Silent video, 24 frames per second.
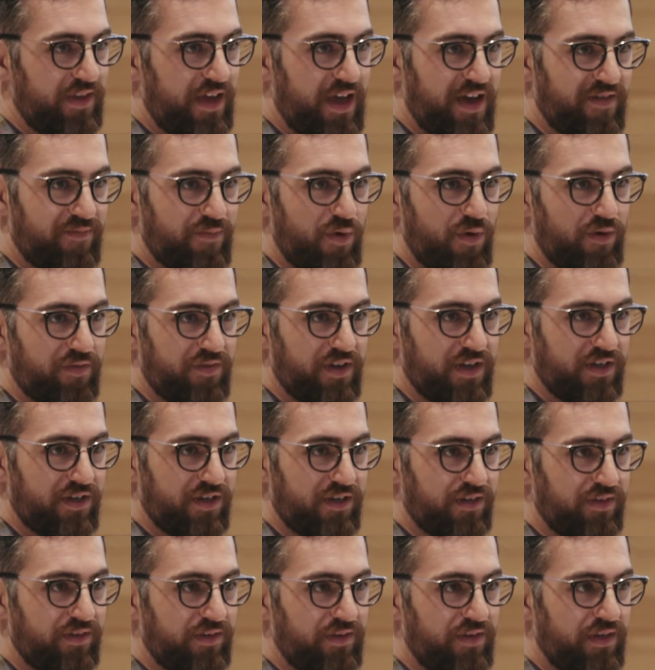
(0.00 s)
and they have
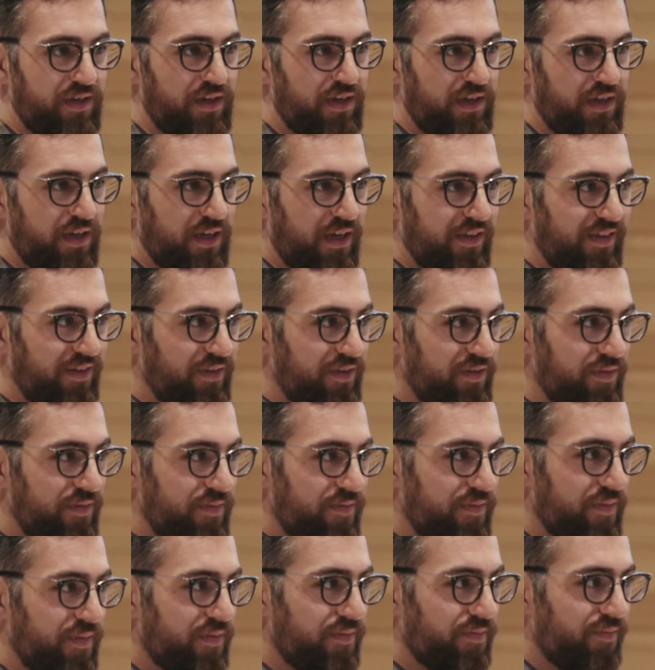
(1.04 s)
motivations. And this is
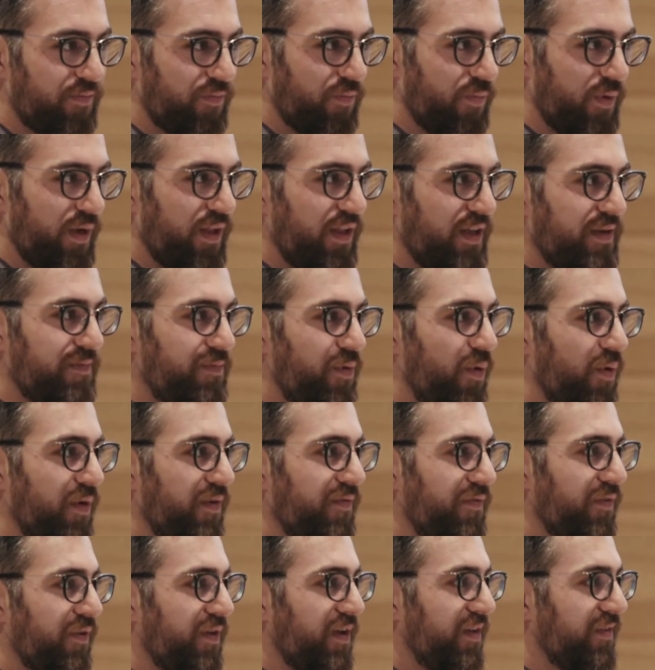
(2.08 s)
really
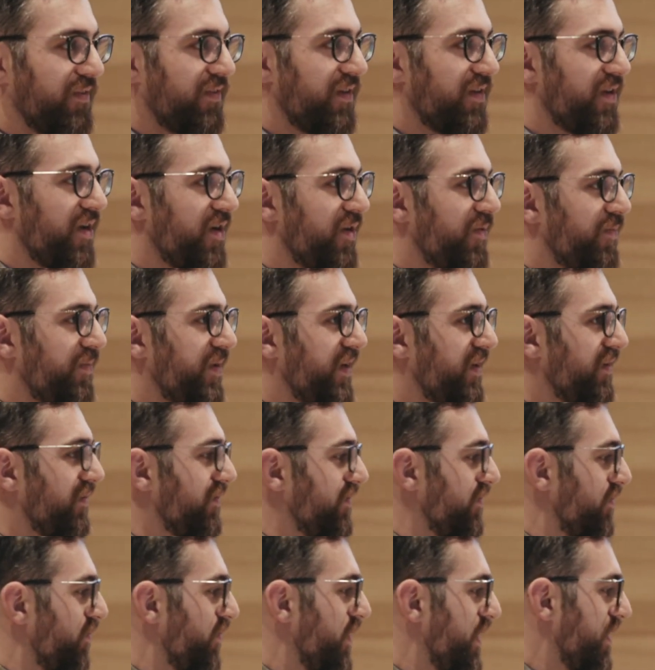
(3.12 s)
important for us to know,
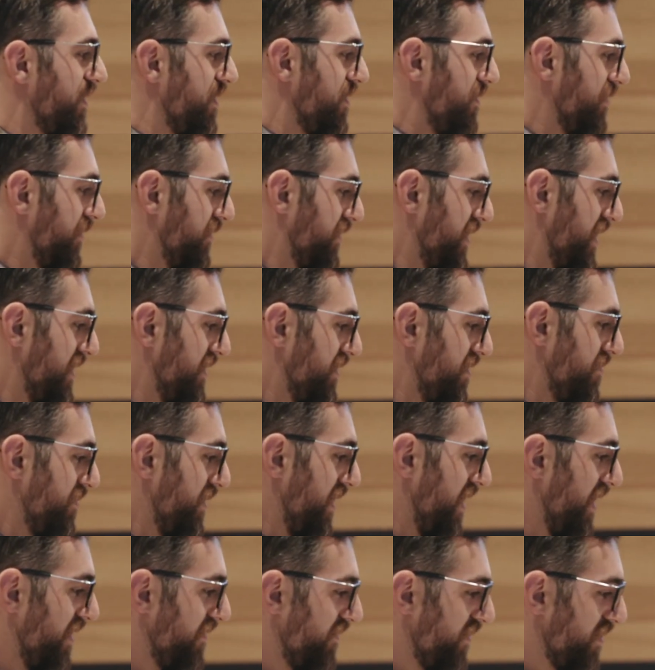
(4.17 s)
because we can understand their
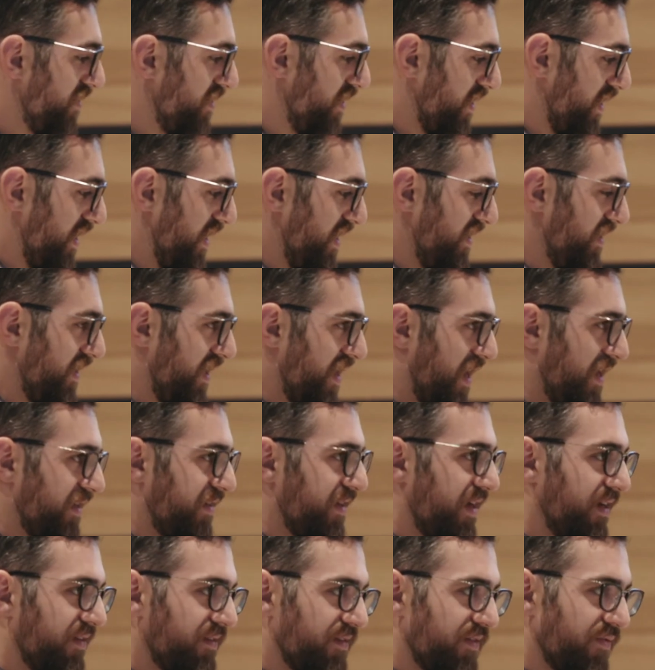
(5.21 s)
behavior in the
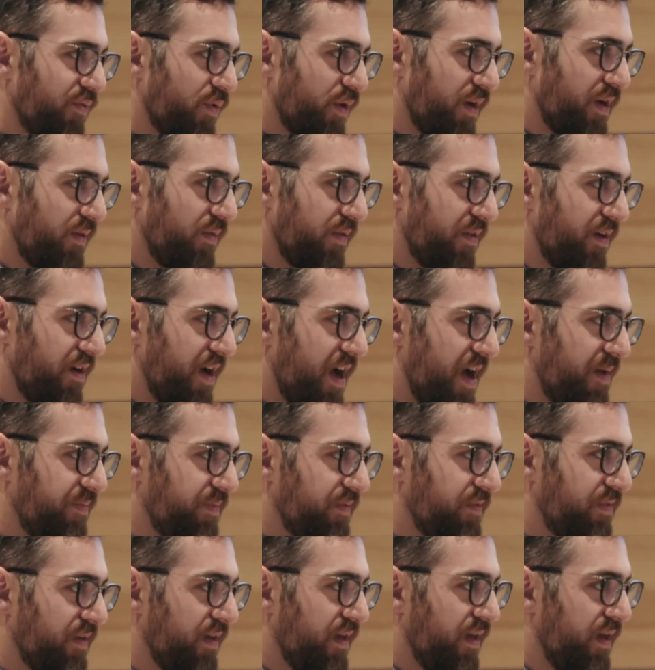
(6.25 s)
context of working with our
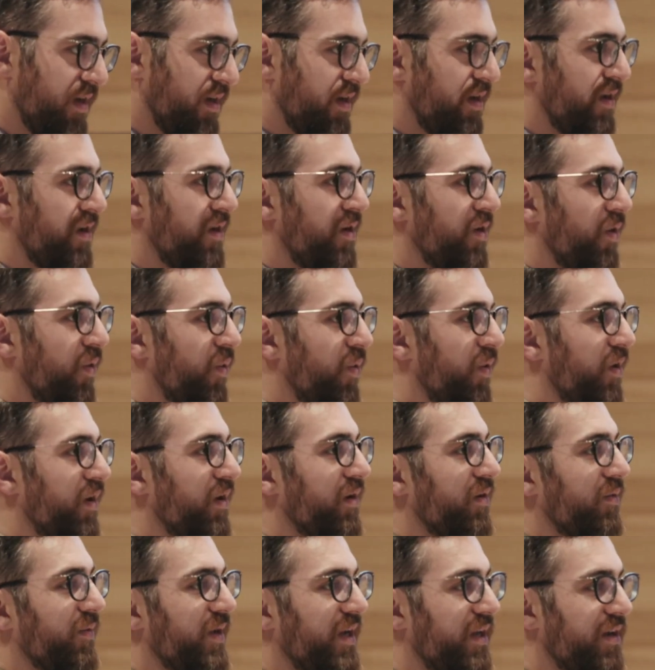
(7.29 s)
apps,
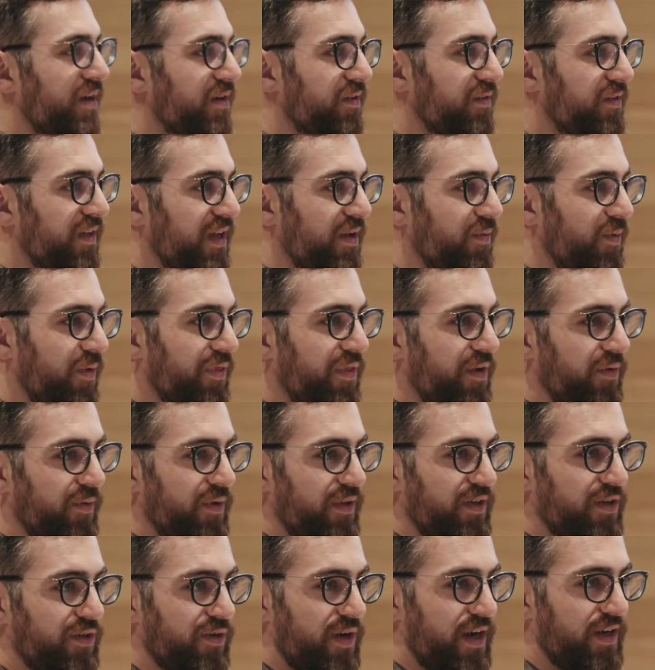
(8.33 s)
or we can understand what they're
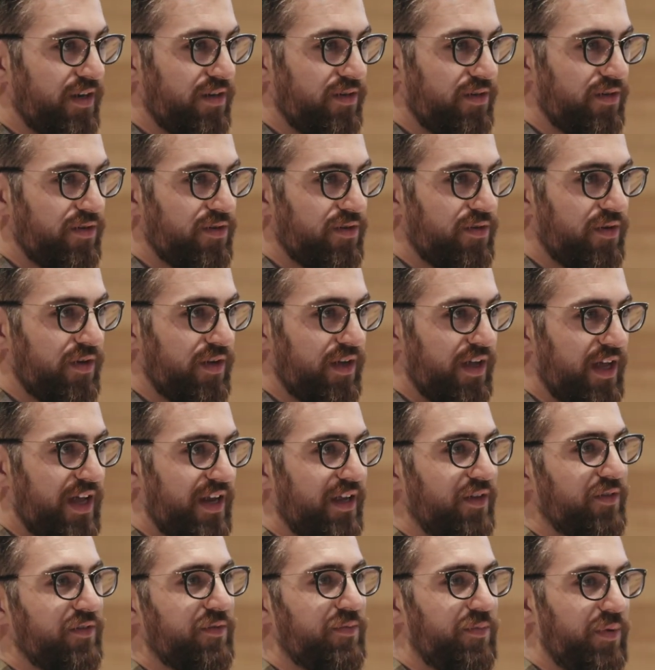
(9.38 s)
really trying to do and
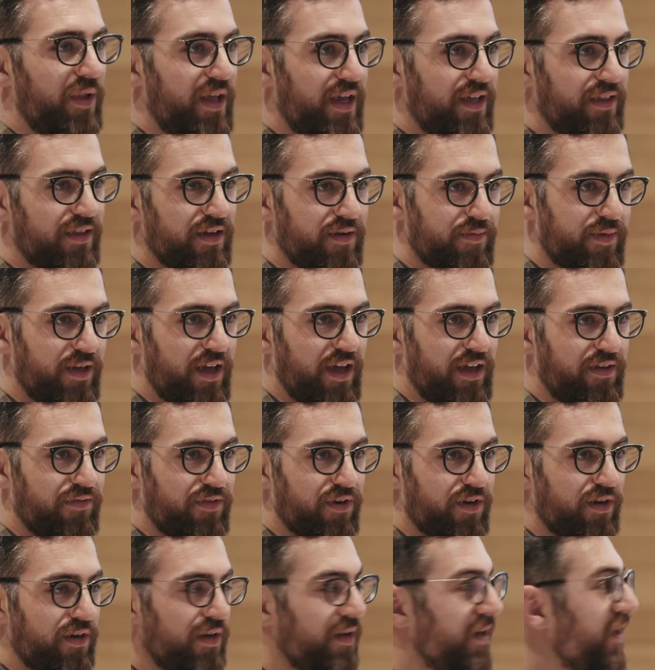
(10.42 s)
explain their
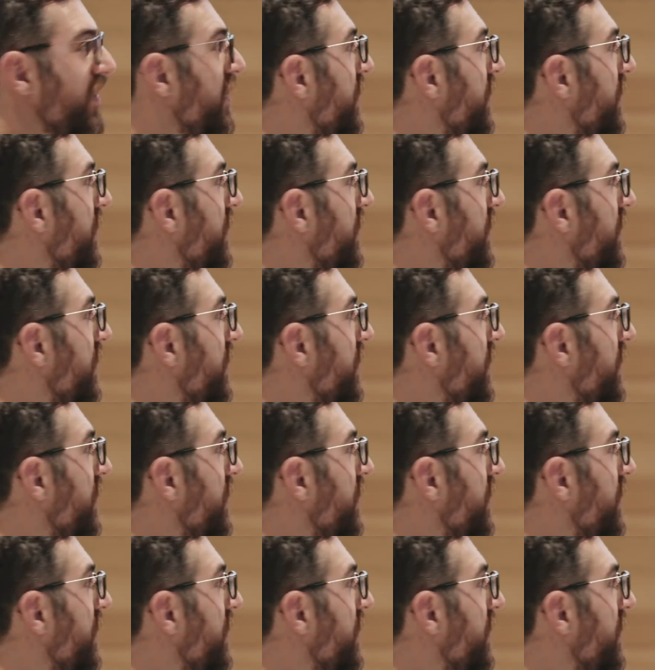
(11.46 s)
behavior